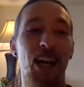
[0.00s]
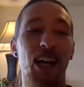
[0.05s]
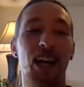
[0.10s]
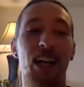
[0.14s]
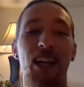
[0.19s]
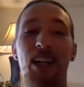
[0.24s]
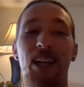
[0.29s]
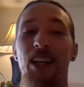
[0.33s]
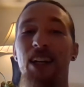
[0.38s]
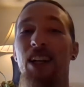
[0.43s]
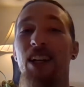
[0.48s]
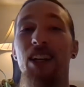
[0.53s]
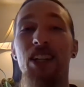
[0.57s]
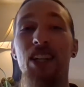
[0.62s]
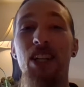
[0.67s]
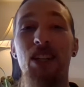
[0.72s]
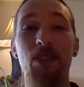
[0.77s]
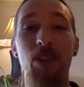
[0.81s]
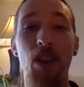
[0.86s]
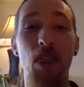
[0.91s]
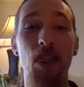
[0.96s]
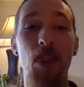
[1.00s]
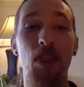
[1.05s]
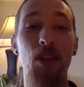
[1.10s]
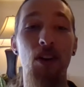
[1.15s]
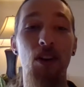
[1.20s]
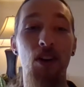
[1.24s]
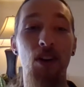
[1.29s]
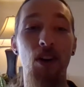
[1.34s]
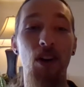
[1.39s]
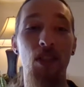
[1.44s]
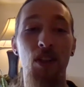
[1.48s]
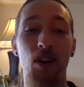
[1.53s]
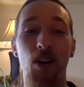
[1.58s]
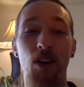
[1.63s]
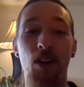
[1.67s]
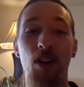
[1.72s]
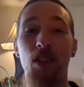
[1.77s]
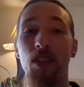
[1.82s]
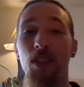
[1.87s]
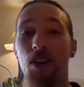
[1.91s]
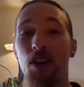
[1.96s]
An even third
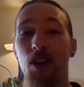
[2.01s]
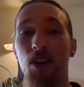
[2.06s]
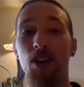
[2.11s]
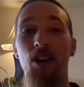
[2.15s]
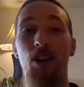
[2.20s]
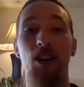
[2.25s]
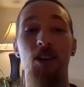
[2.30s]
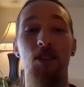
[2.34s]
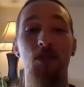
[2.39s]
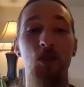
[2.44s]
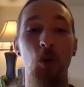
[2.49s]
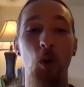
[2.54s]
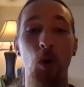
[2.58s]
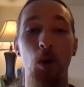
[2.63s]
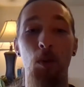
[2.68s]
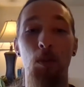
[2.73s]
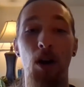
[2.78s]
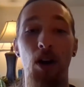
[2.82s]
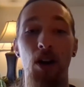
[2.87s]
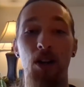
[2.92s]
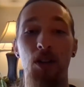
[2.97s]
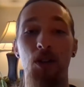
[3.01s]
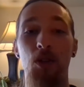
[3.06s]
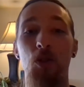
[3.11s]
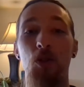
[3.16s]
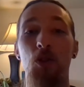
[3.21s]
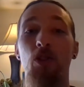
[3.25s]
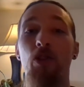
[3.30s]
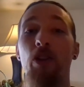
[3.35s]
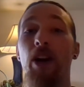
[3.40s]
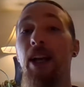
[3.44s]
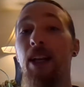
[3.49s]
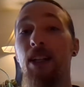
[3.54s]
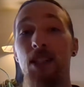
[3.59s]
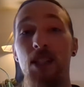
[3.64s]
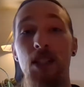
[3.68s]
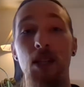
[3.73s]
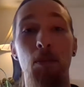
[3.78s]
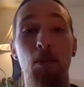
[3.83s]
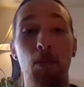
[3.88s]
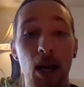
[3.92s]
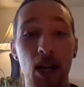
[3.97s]
of soil particles grants
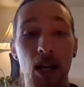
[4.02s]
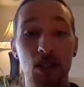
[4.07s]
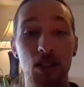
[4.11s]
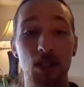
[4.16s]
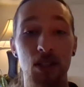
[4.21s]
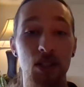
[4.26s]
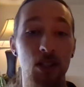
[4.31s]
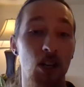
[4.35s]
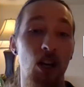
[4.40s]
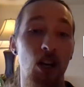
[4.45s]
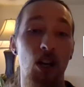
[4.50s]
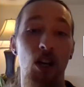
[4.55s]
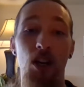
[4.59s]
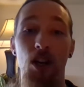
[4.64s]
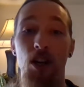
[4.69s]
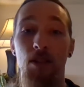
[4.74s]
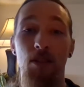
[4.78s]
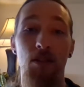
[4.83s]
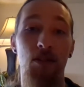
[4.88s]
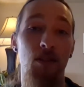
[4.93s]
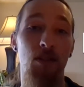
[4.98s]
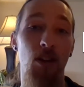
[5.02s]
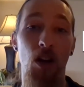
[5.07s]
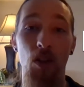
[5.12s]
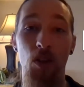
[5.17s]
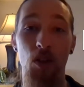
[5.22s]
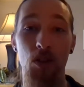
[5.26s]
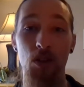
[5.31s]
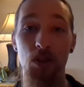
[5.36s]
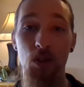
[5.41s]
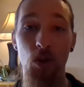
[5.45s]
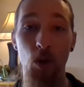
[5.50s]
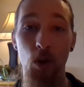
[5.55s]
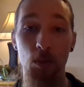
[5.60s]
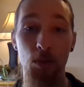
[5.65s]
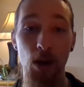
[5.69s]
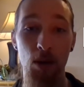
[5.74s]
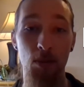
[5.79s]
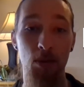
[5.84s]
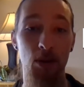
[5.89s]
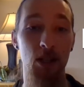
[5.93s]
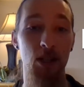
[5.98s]
the best of all the soil
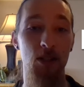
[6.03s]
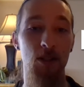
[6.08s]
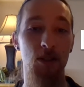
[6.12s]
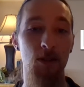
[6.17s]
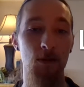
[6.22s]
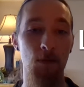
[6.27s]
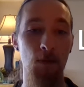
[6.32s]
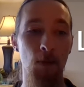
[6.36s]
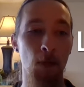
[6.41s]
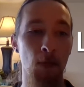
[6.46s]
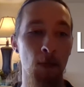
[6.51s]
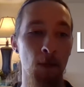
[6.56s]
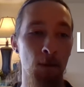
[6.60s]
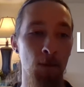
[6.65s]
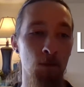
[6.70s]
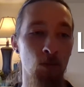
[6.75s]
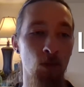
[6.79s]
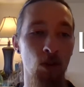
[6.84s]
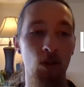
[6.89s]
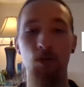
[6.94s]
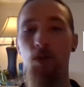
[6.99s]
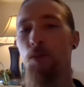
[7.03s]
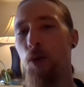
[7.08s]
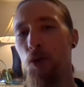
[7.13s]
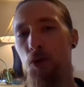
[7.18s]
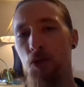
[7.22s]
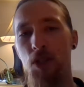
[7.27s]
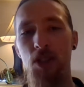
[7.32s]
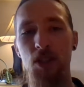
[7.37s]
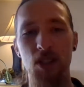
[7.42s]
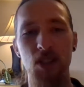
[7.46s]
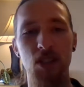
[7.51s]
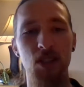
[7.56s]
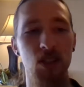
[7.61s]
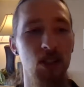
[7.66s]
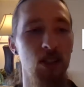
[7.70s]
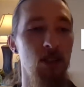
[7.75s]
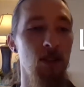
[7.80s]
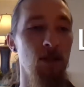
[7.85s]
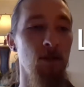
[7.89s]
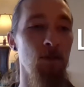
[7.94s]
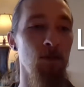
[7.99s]
properties, for most instances.